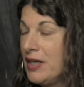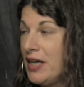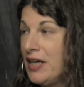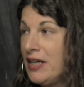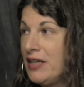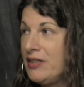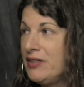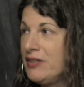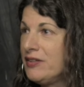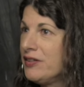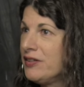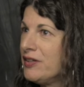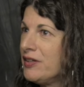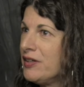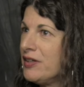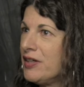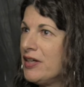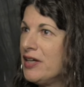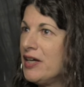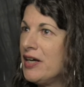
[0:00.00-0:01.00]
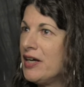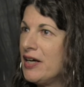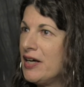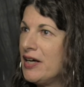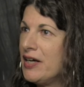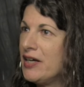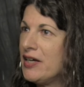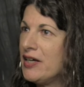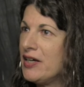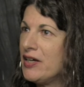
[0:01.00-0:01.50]
And
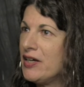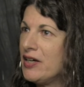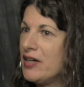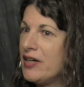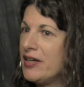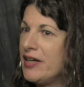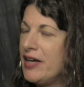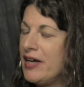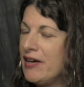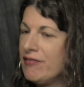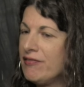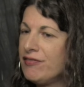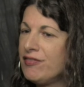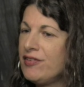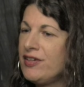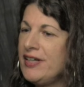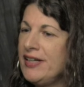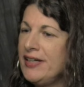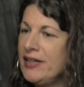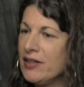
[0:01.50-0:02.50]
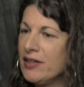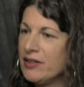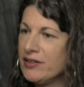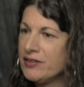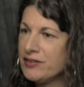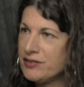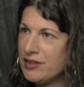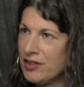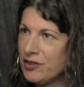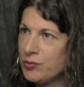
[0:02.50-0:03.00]
every
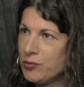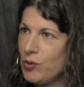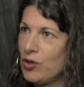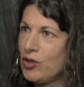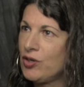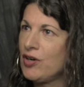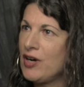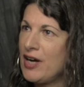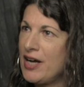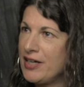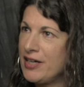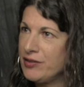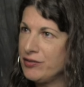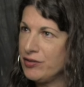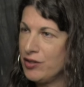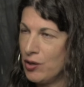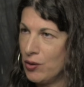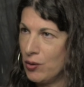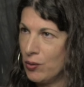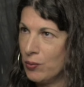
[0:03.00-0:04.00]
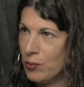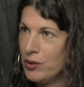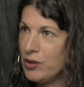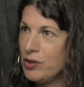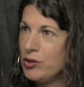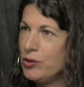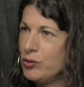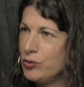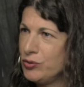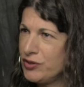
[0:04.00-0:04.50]
sex worker I know
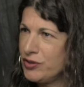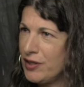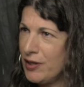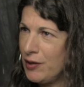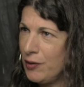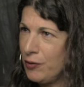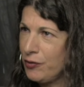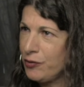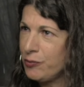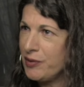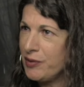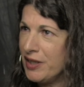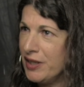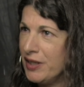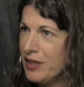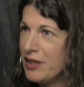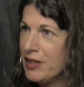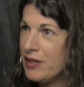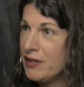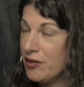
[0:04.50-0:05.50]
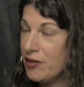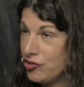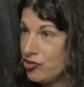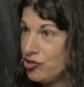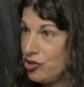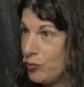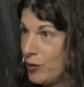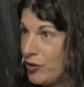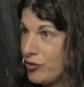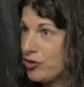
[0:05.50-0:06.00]
who tells me that
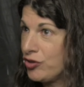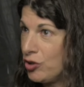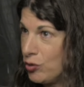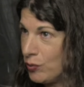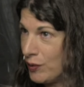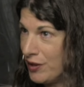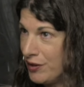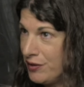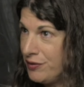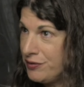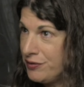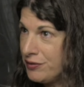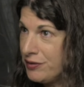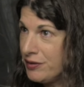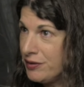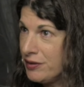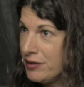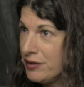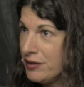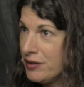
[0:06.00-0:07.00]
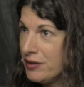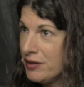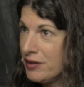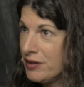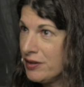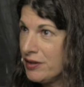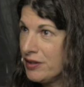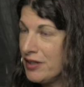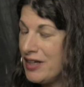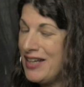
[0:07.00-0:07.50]
she was coerced,
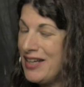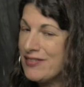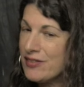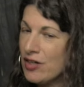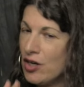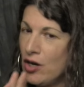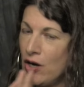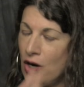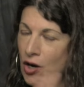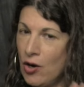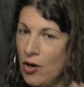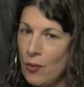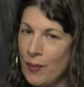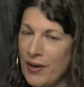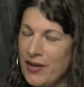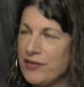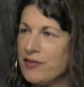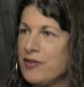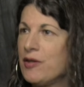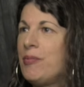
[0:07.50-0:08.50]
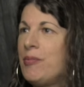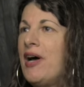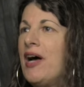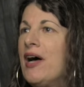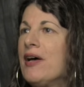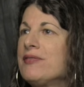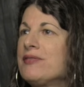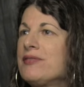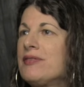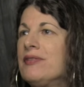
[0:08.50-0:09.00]
it's always in the
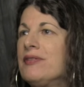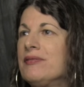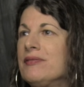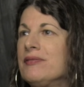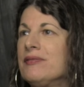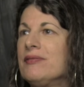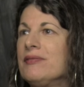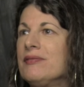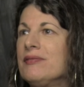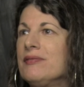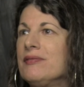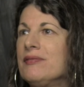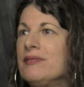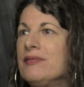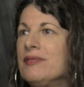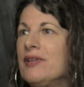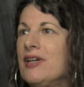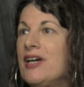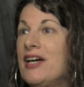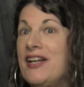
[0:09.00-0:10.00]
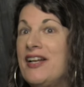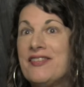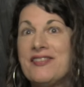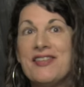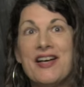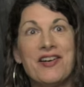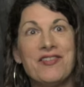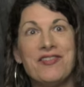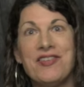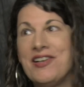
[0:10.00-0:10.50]
past. And it's
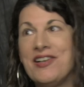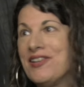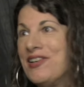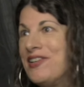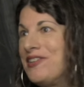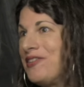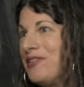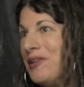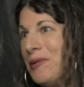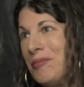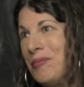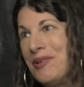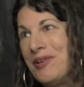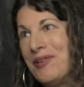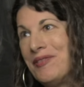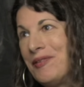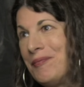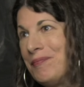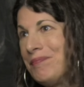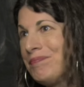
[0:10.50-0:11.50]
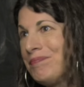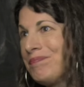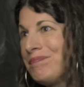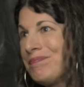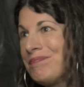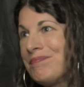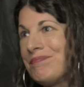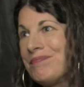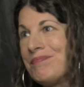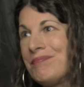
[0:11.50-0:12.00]
not a very large number of them.
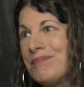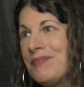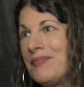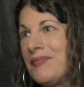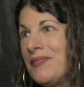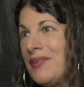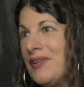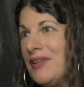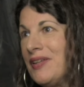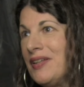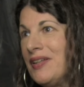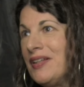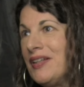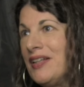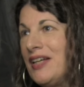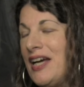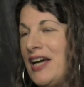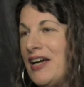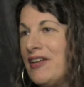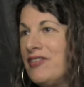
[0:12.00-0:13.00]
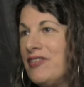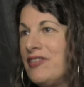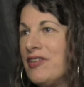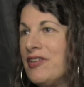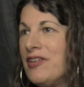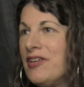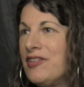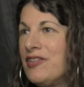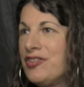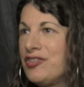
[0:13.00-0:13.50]
And
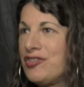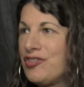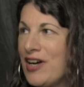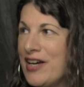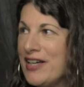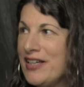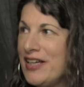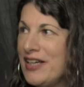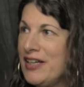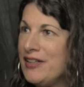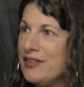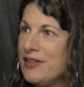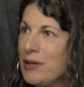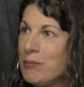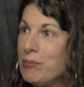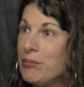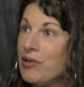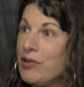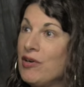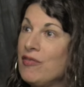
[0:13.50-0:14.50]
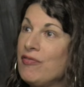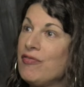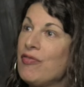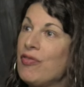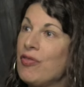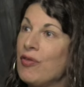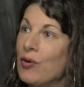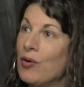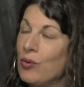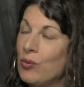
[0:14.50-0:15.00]
a striking number
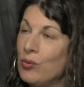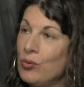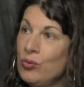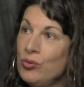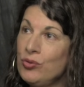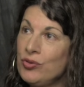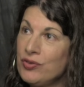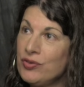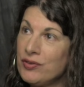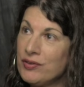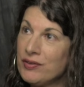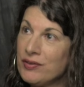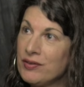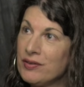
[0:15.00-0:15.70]
of those,